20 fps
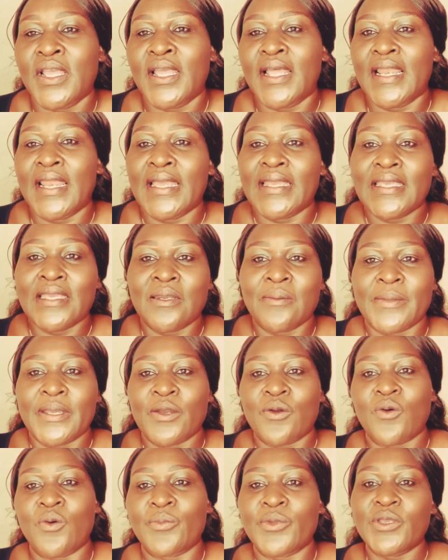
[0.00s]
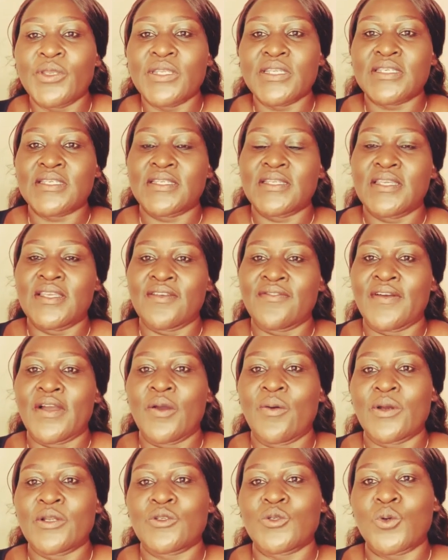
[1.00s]
like in my community, if I
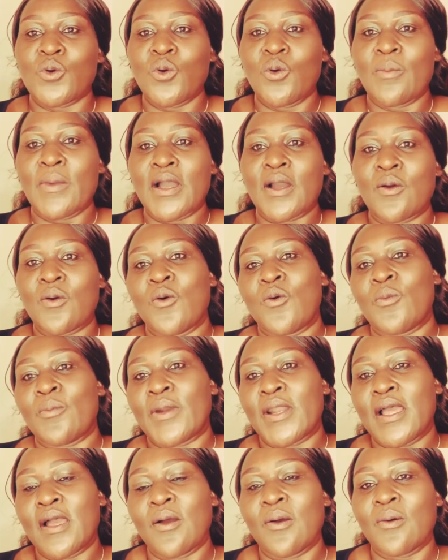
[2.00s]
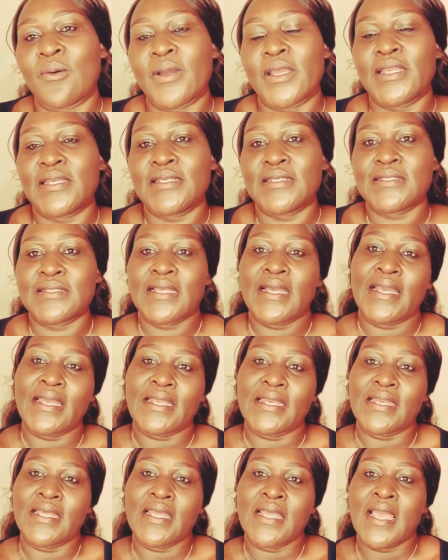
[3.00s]
were to go back home now and
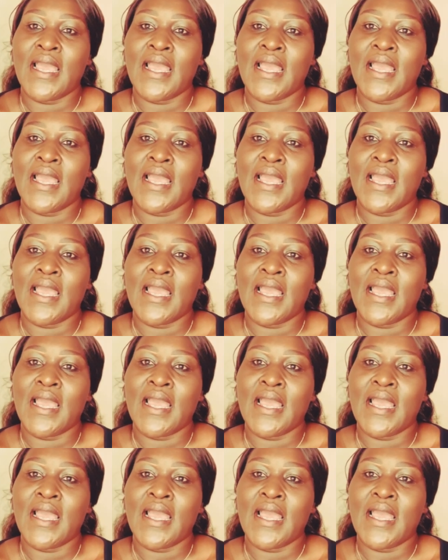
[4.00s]
decide